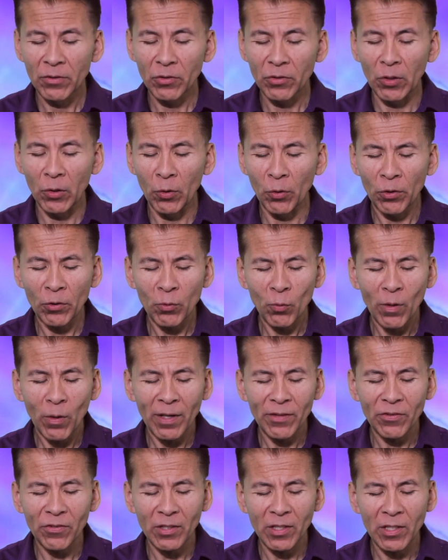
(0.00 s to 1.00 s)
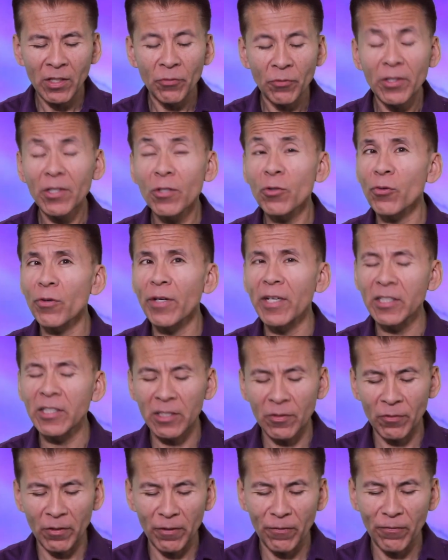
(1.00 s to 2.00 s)
The Lord wants every
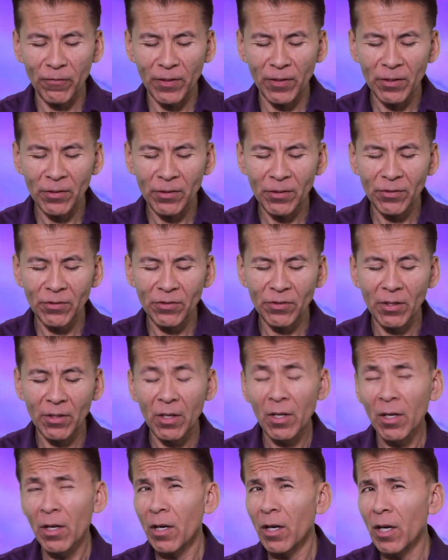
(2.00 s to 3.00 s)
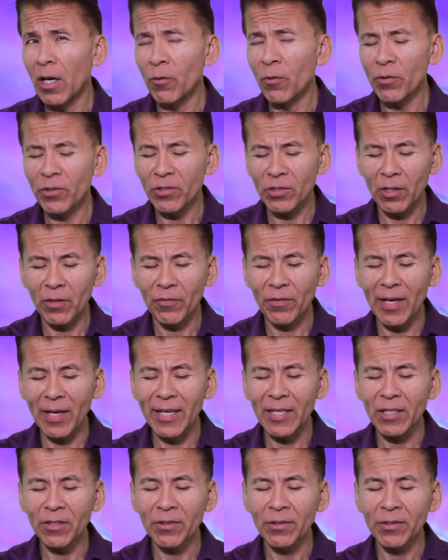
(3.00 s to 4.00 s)
trace of our fears, unresolved
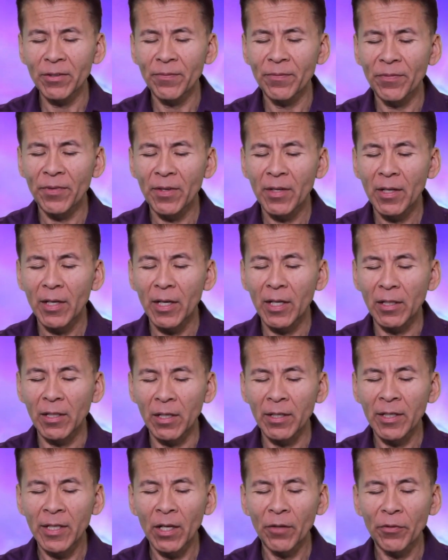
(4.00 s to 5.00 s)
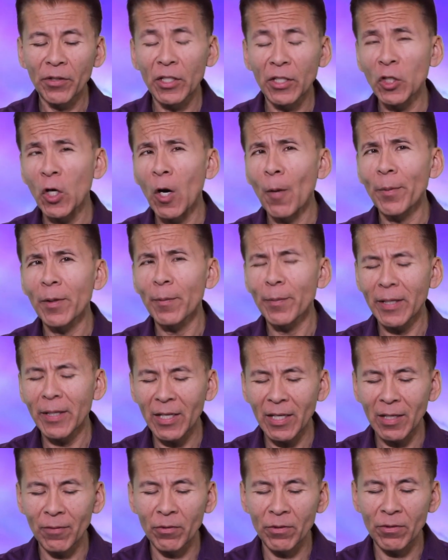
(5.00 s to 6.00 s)
anger, and unhealthy coping
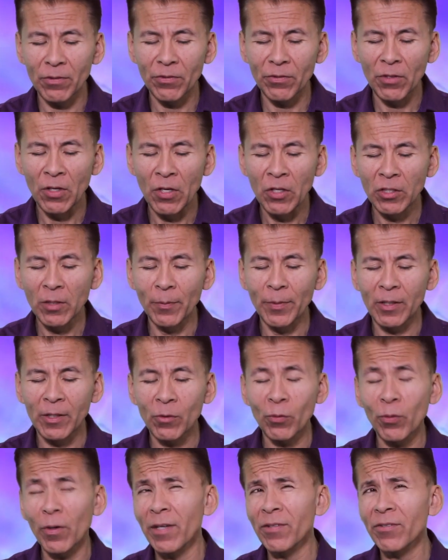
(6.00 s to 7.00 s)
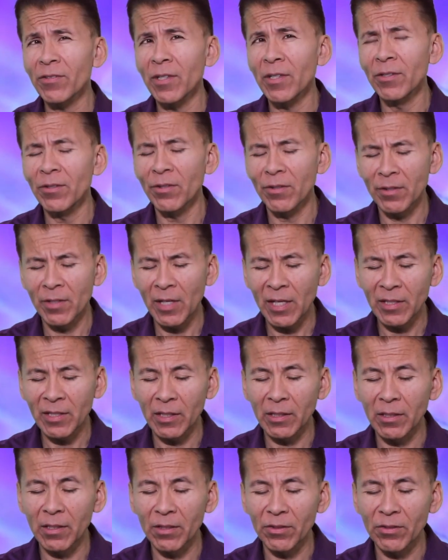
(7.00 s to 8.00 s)
behaviors to be crushed into
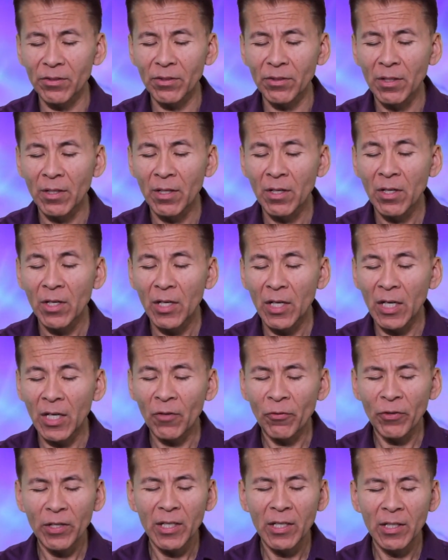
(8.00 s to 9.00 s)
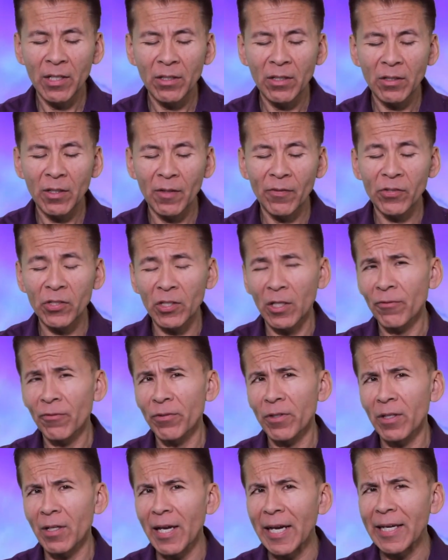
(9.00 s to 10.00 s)
nothingness. Every hint of
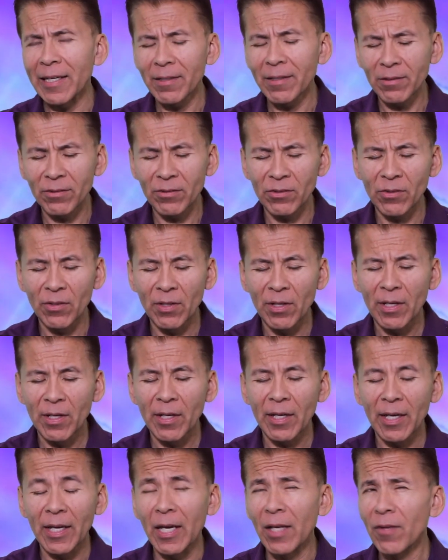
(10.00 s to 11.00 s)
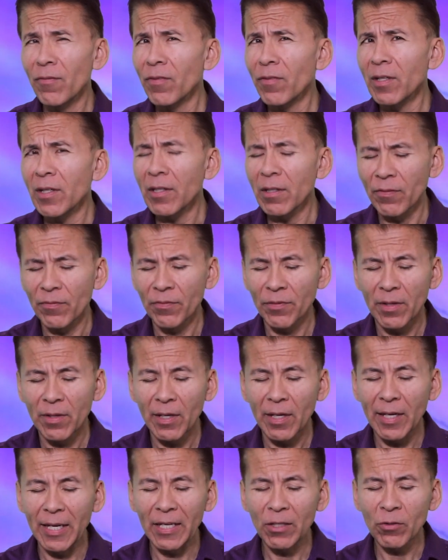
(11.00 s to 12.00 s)
self reliance, envy,
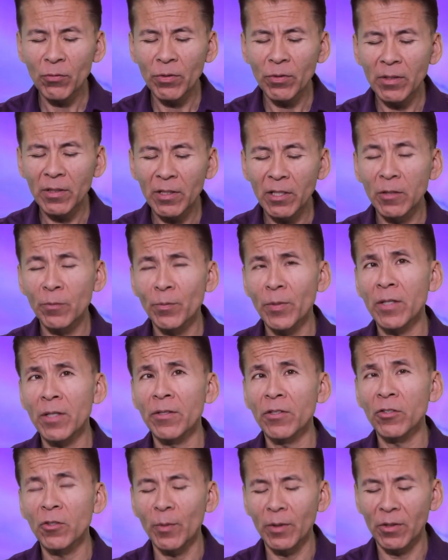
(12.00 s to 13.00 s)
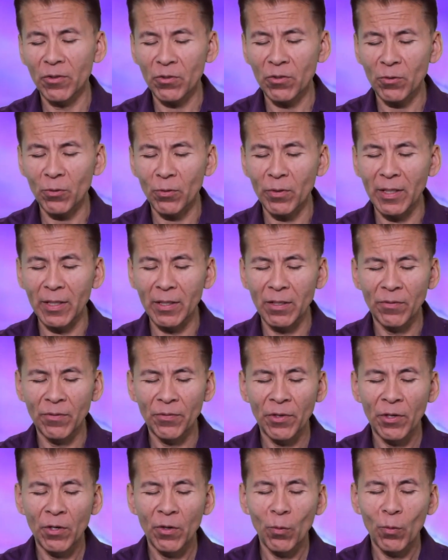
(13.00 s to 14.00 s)
hatred, and bitterness to be destroyed.
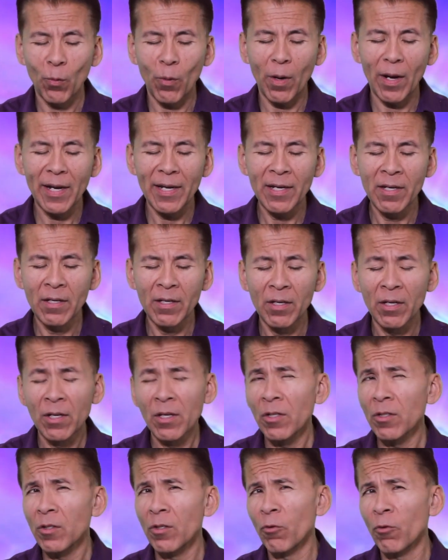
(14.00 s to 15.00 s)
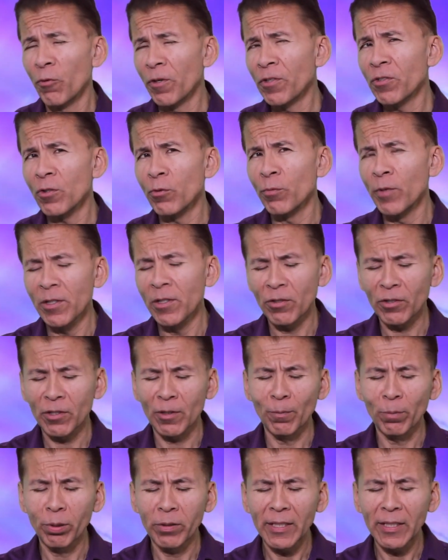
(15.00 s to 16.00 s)
Why? If we surrender
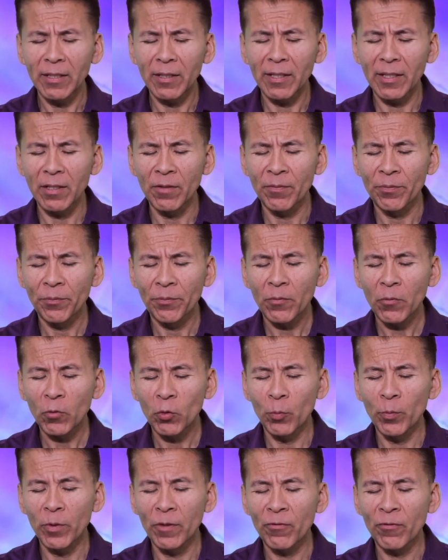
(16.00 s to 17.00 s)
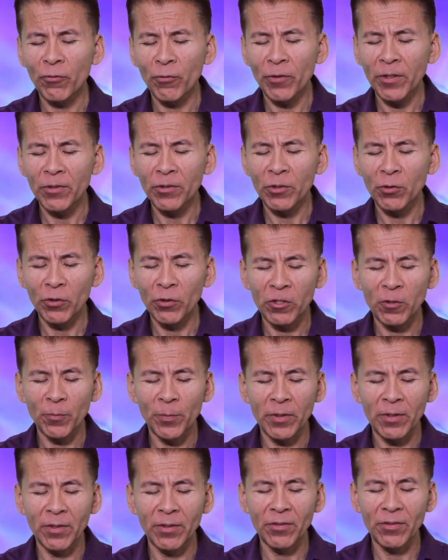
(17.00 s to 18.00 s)
completely, we'll be freer to
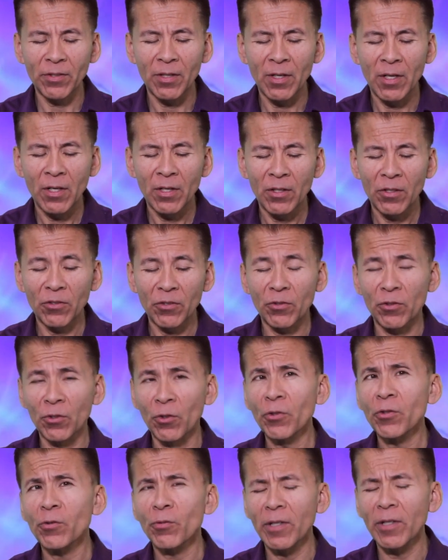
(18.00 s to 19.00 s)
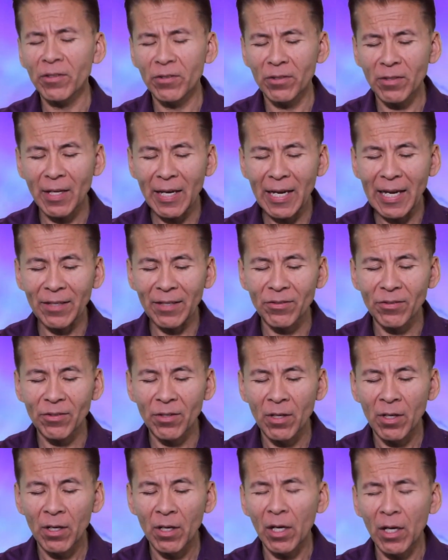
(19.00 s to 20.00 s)
experience His no strings
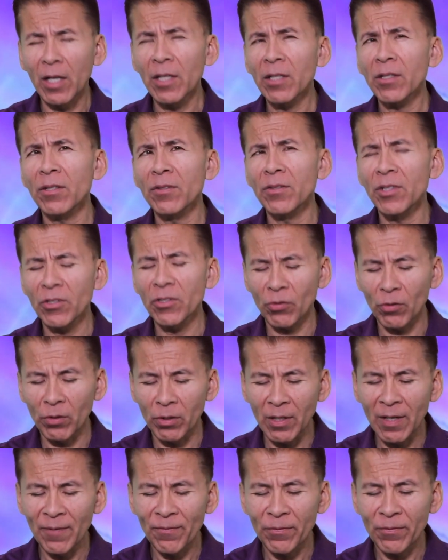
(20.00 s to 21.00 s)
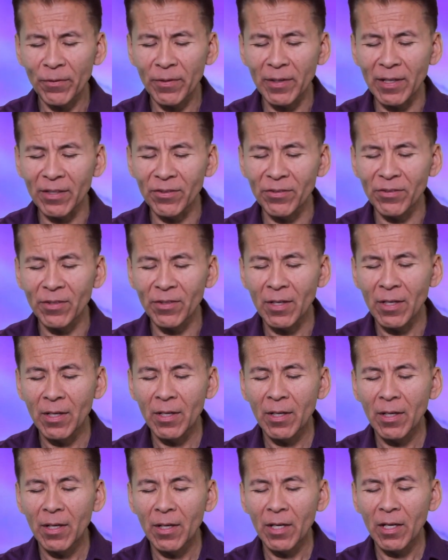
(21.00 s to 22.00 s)
attached, unconditional love for us
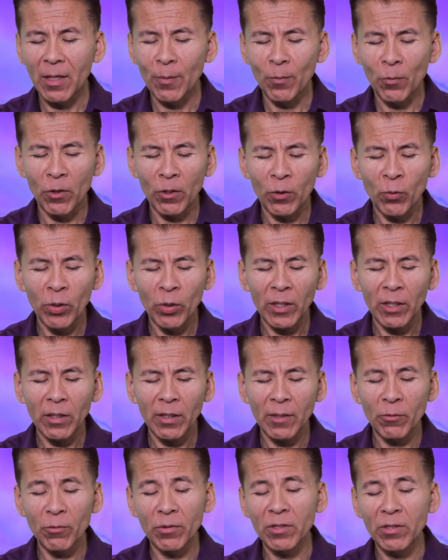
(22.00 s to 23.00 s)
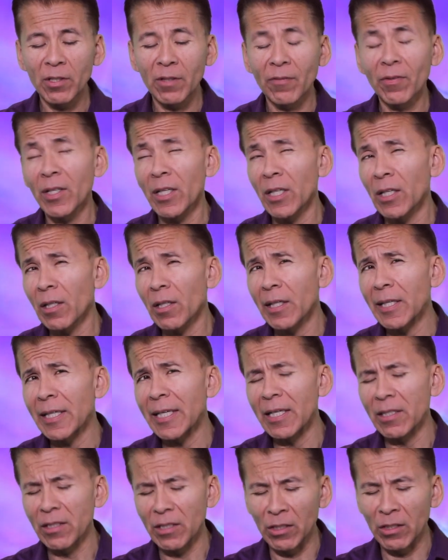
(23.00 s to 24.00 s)
and more quickly receive
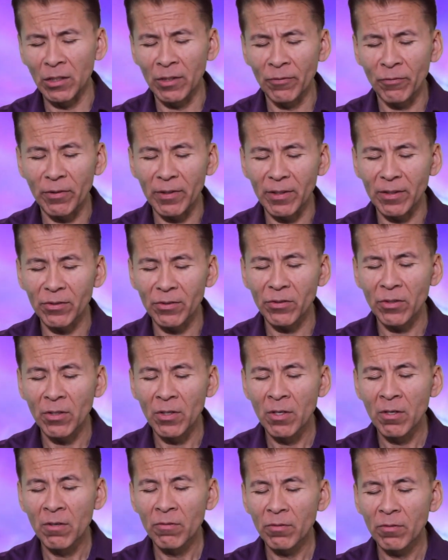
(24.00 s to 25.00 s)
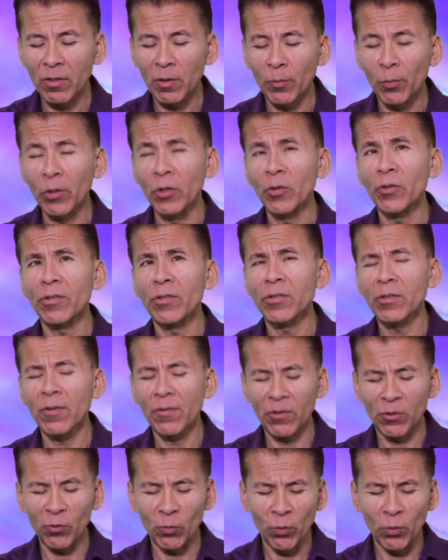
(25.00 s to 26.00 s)
healing and deliverance from the pollutants
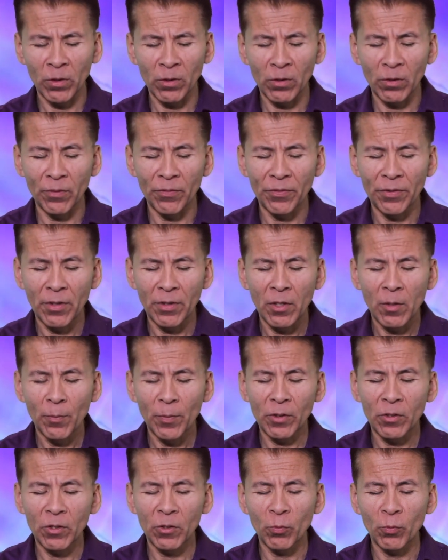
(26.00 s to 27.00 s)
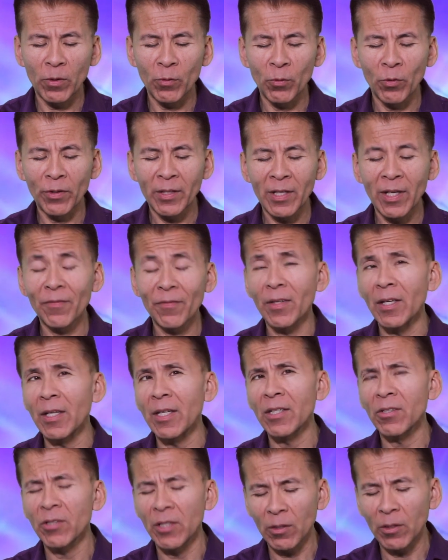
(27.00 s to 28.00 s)
of this world because we won't have
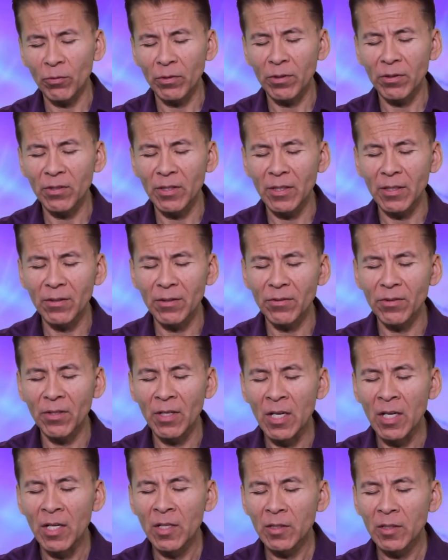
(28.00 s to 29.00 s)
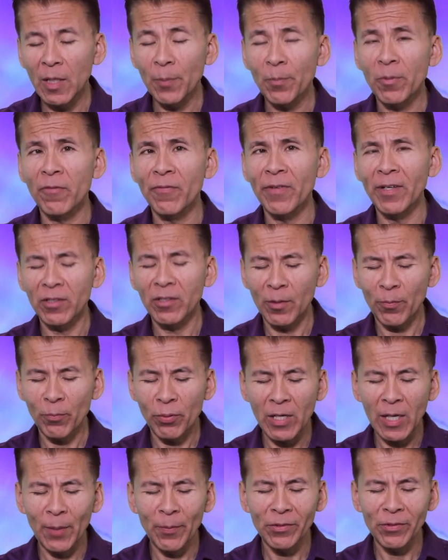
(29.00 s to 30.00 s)
any secret sins that prevent the
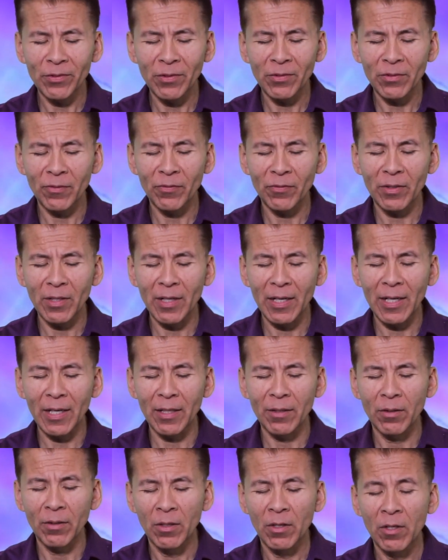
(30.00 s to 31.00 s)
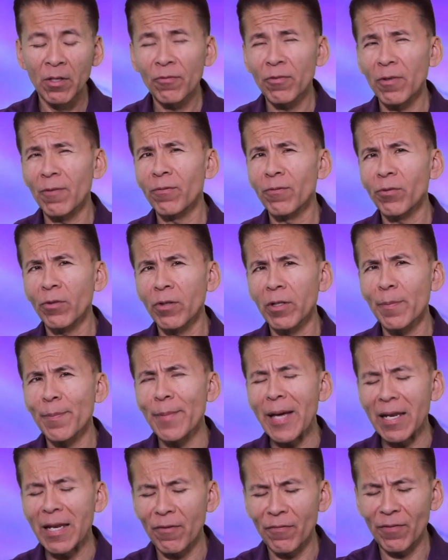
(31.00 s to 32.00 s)
promises of God from fully
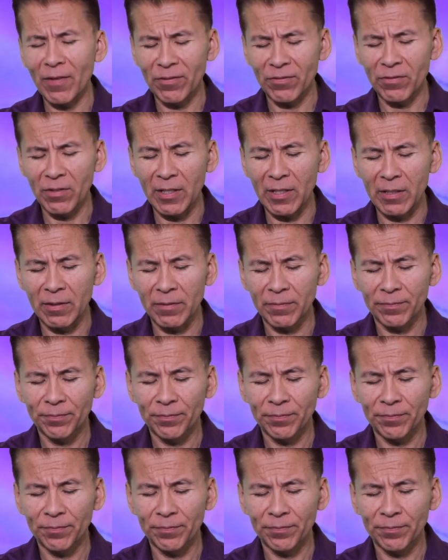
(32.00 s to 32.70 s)
manifesting.